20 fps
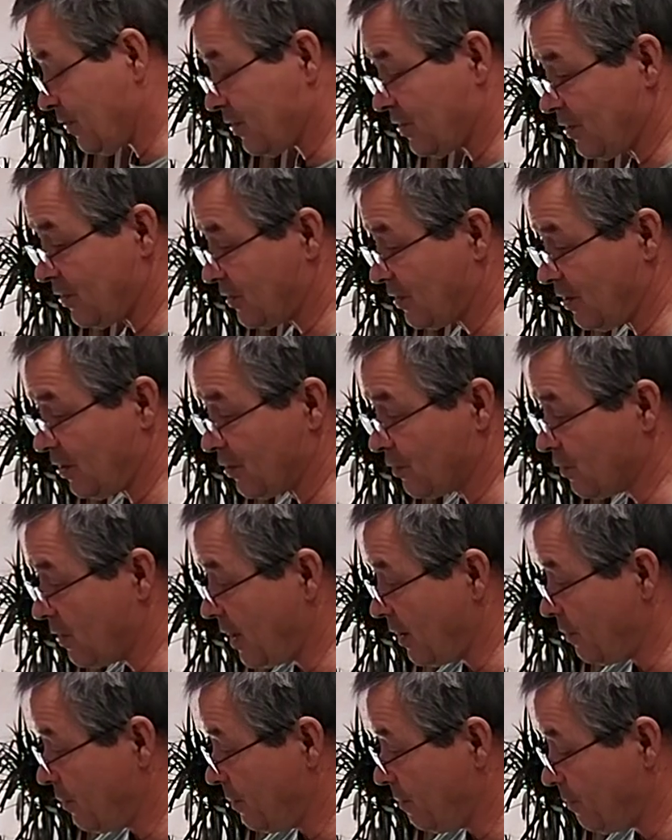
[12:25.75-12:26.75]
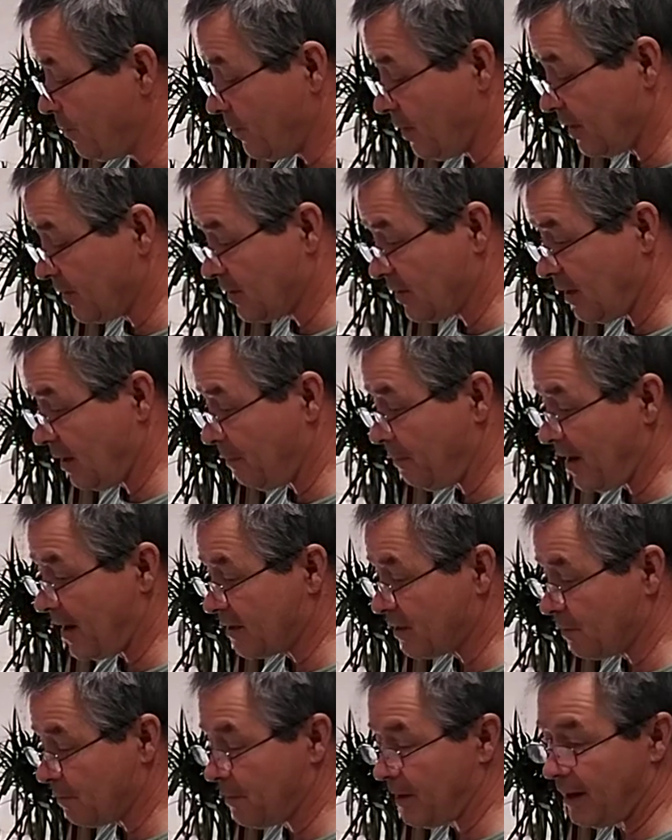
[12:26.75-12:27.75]
it's just going to dry, it's going to
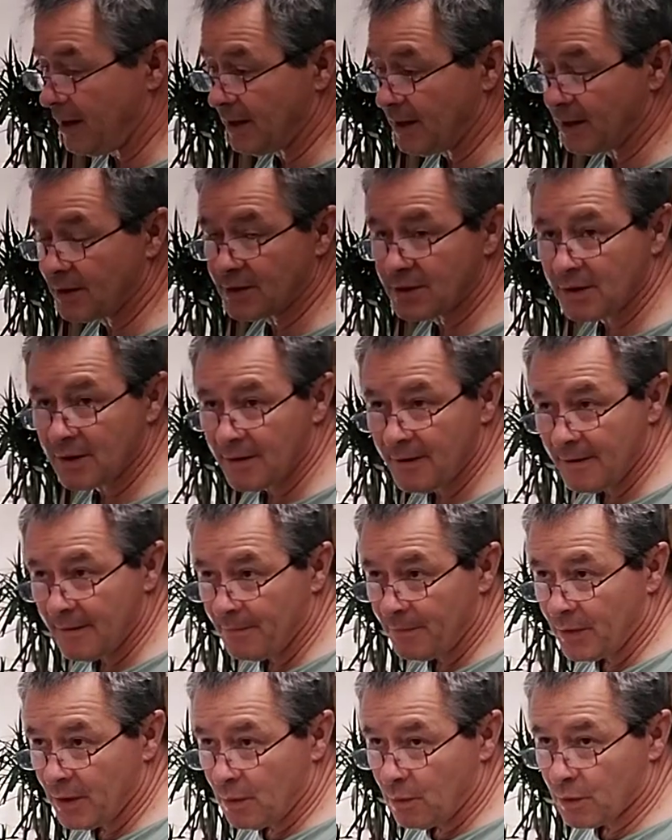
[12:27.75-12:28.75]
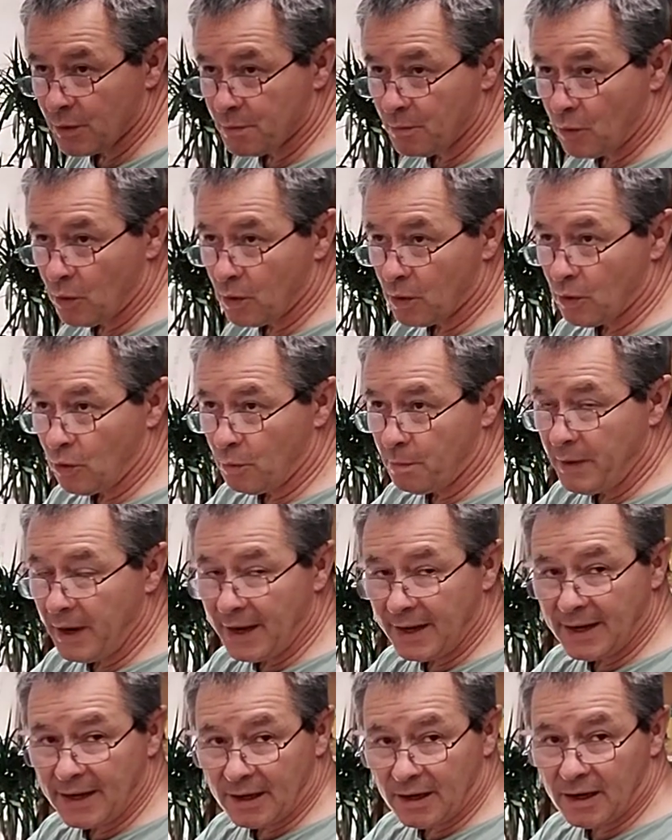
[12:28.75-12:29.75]
impact your paintings with more
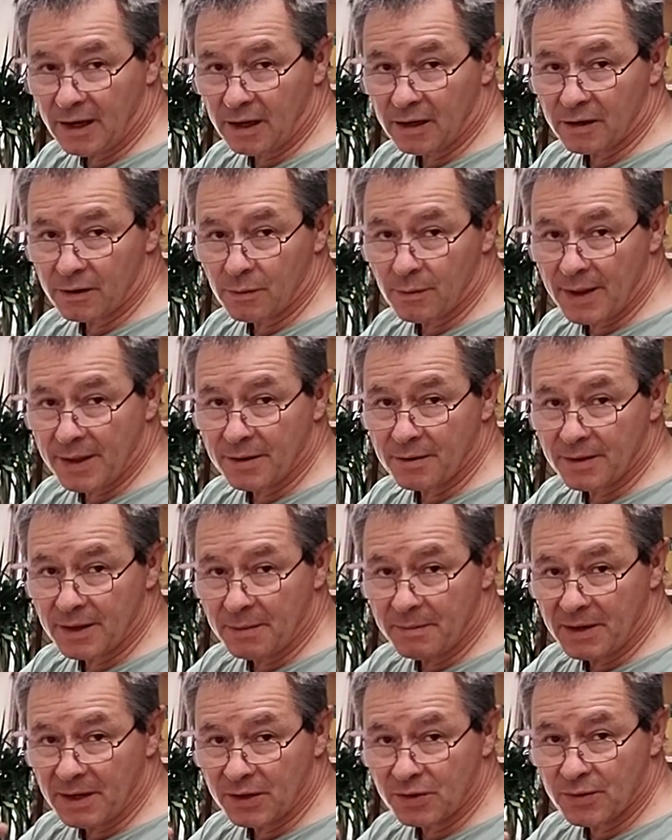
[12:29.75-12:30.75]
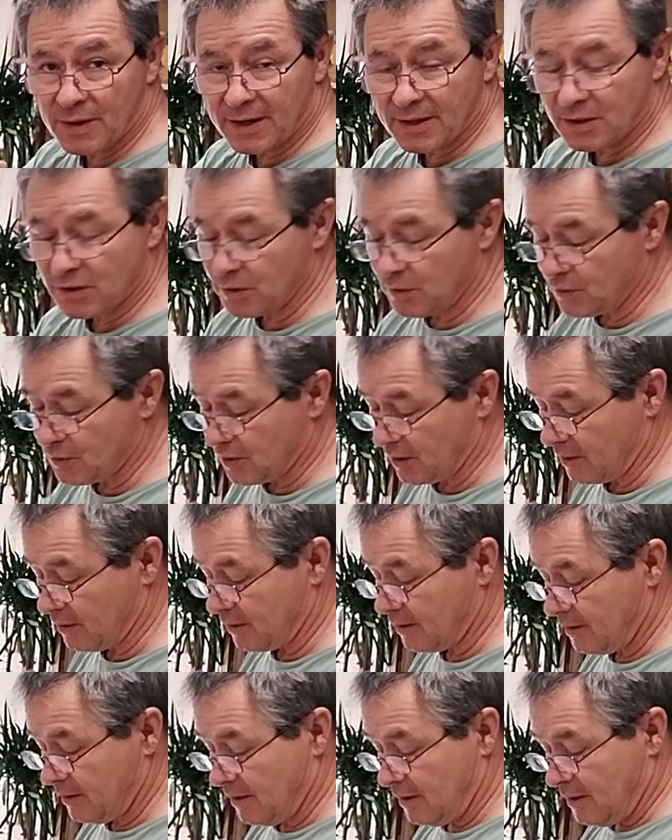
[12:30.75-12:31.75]
opaquing color rather than being translucent.
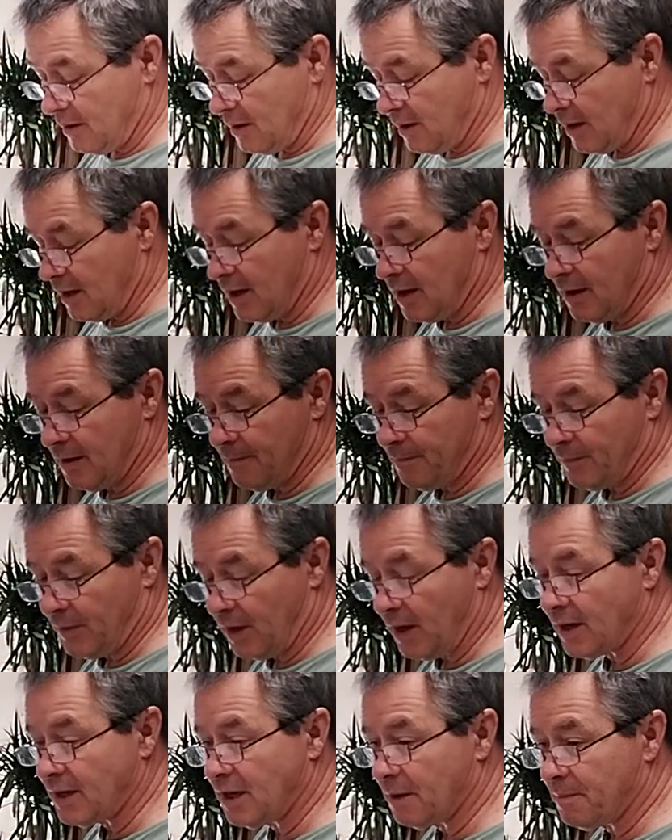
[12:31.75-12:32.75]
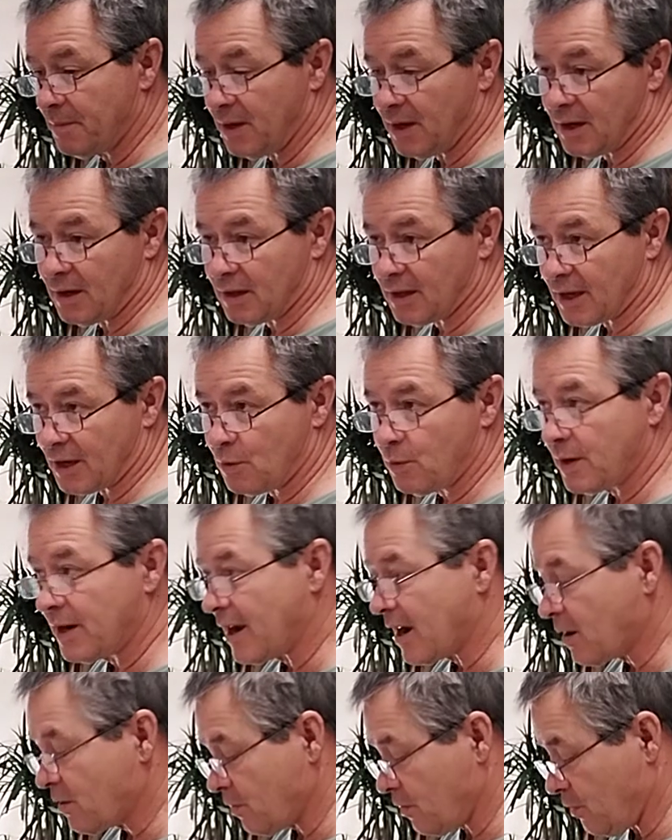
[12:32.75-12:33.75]
The idea being like
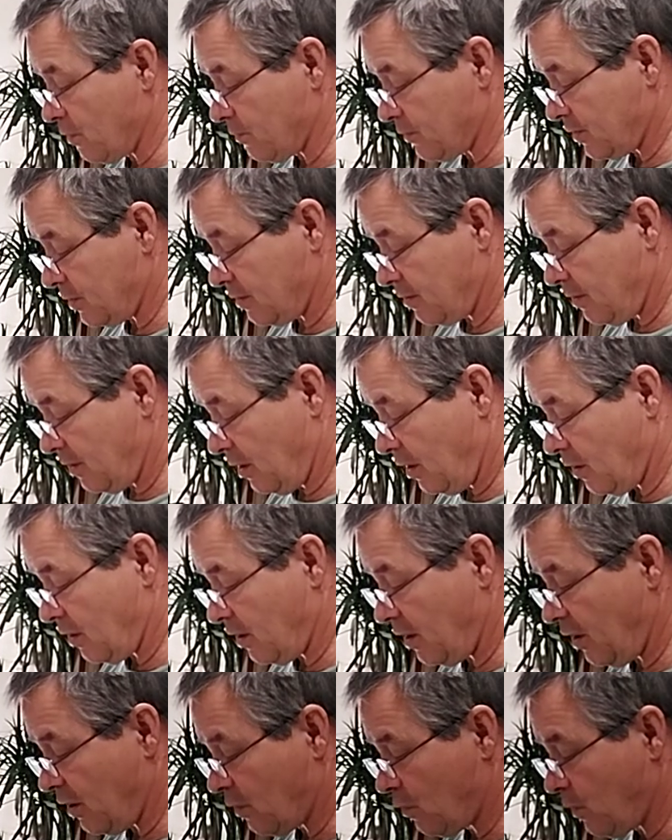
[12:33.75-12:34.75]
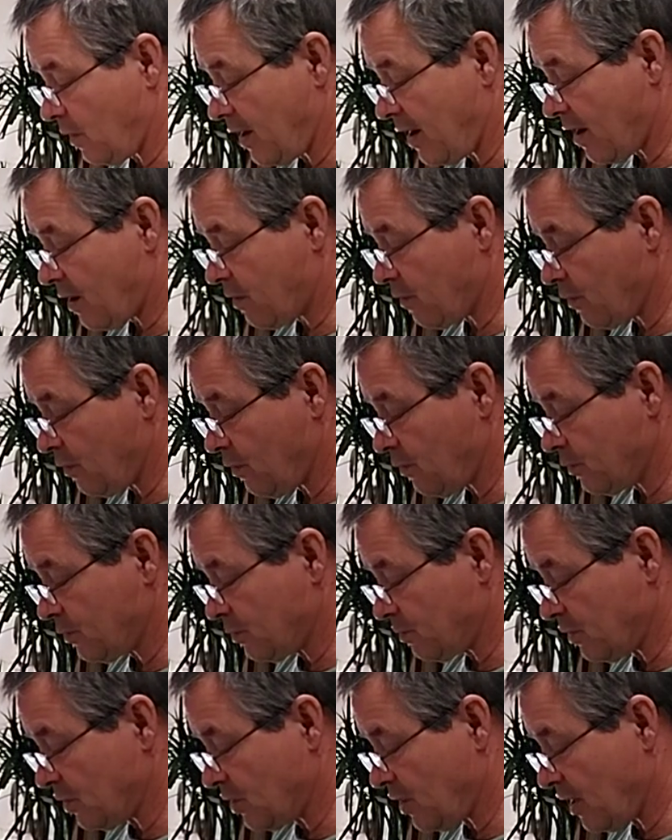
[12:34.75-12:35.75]
quinacronomes. You're into your quinacronomes,
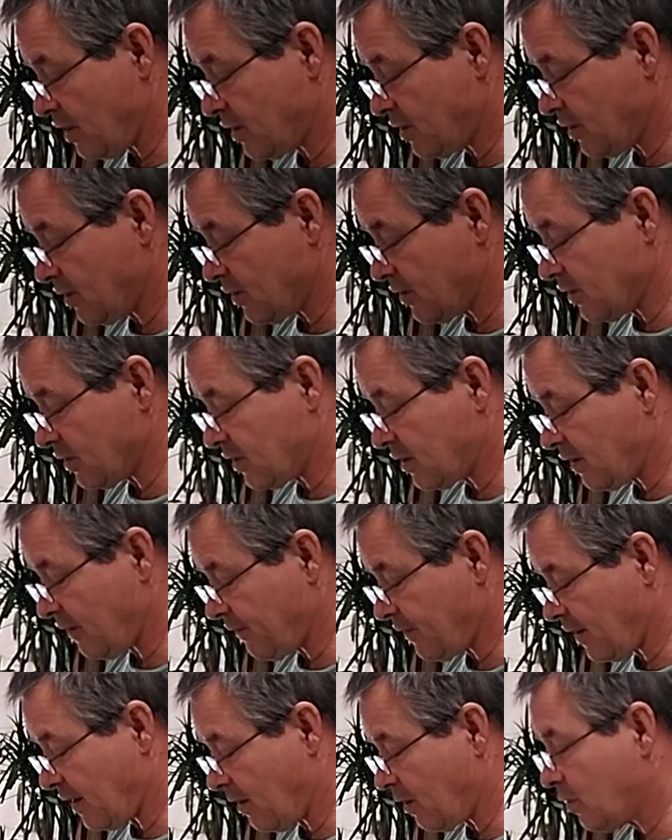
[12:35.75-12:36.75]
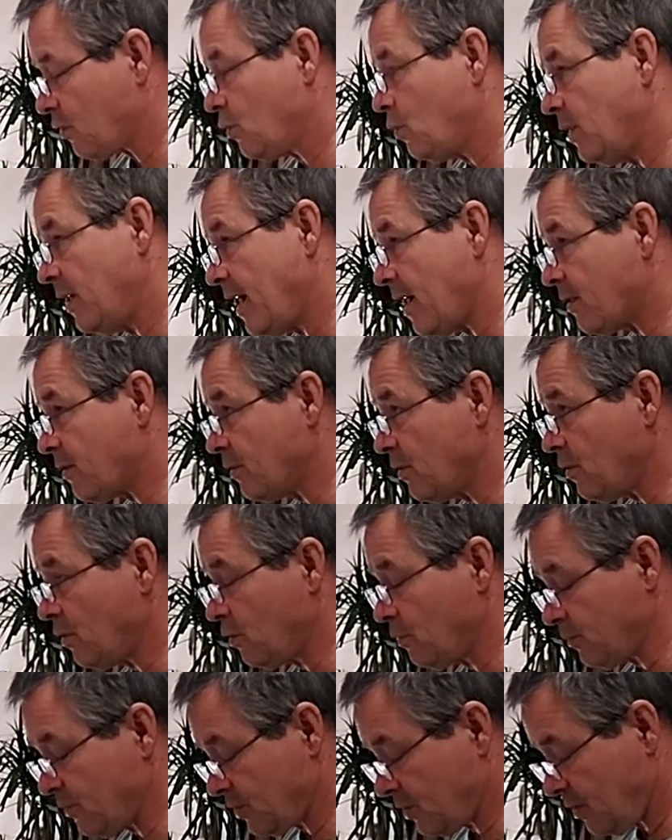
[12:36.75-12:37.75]
magentas and stuff like that.
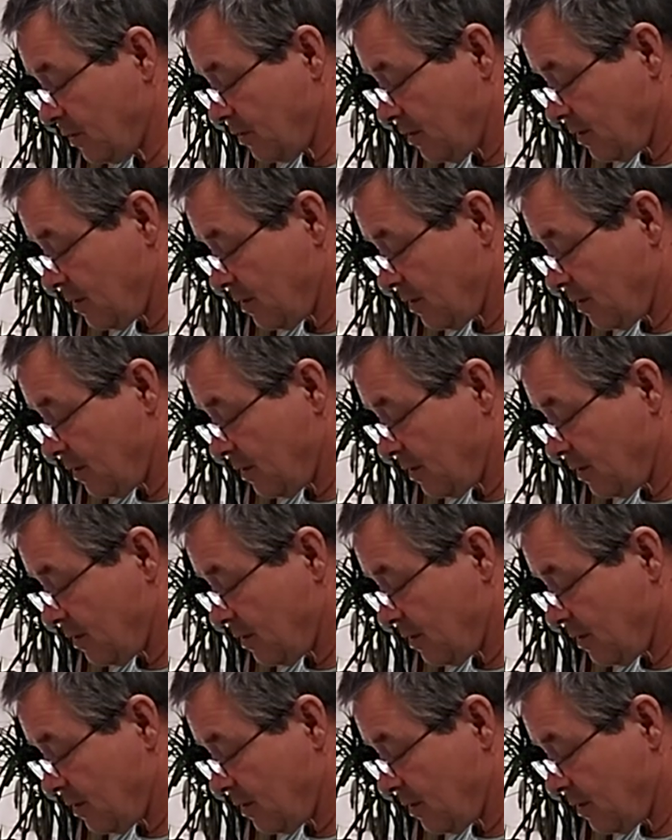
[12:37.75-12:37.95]
Quinacronomes,